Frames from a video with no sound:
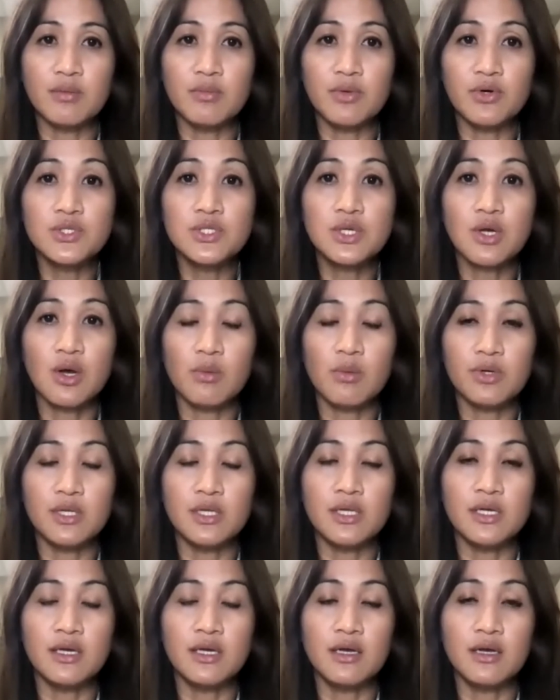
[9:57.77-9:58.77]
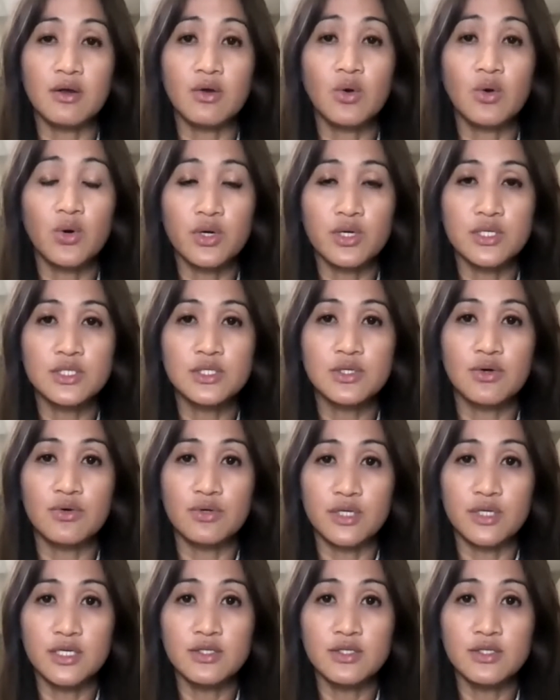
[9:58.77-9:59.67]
most commonly a cortisone,